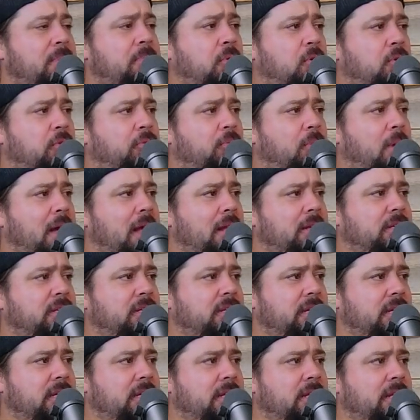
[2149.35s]
we both
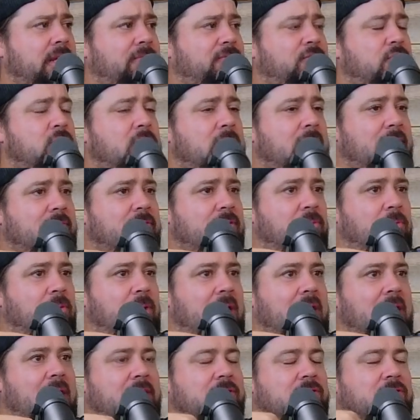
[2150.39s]
watched it. If you haven't
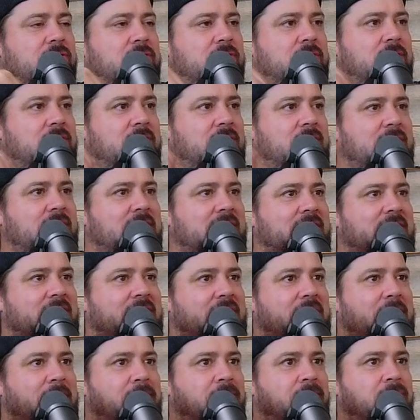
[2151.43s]
watched the
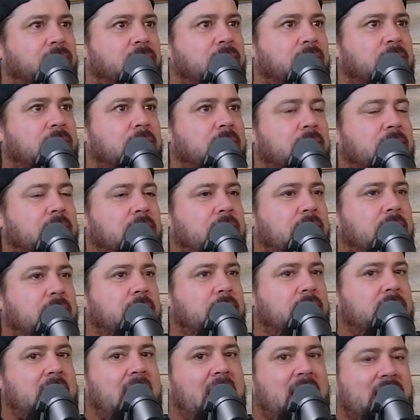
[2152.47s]
um,
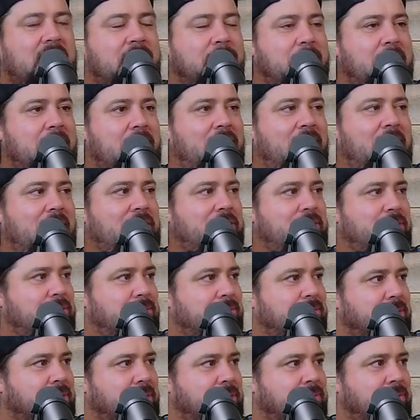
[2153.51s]
documentary on
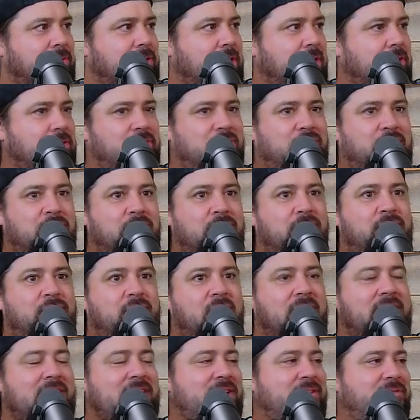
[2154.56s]
Hulu called Too
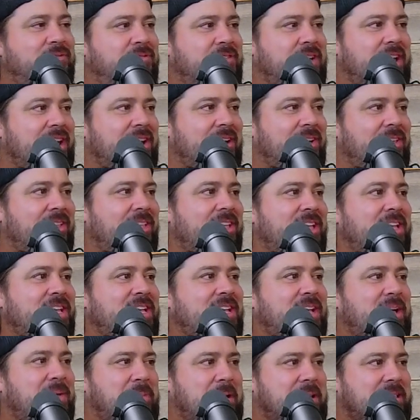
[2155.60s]
Funny to Fail
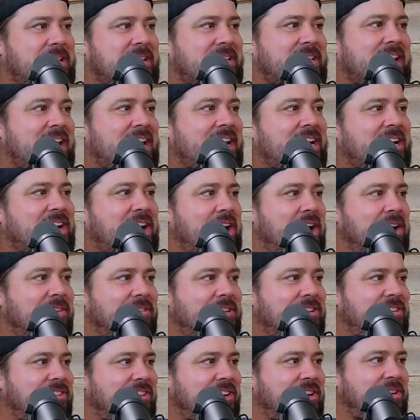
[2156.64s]
about the Dana
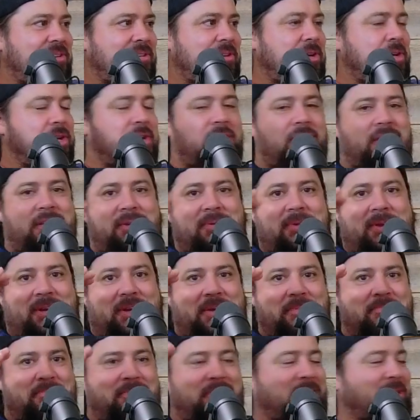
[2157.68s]
Carvey show, you are
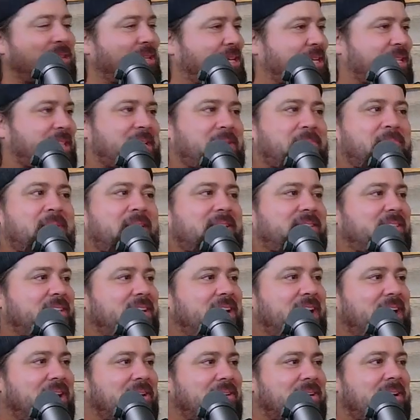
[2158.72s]
completely missing
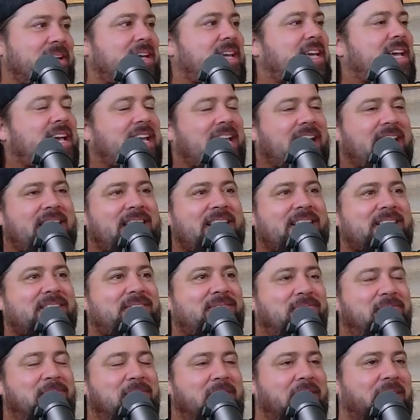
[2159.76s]
out. It
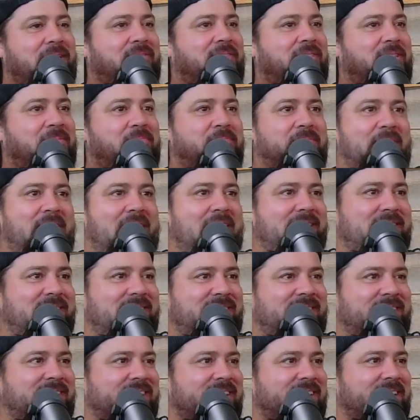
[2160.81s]
is one of the
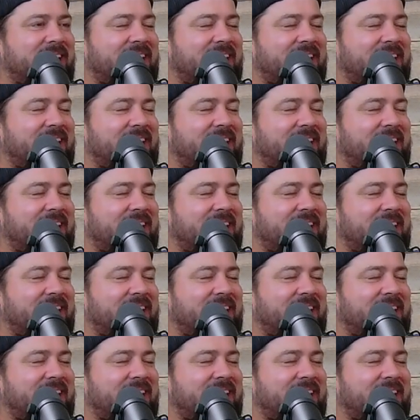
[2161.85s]
best,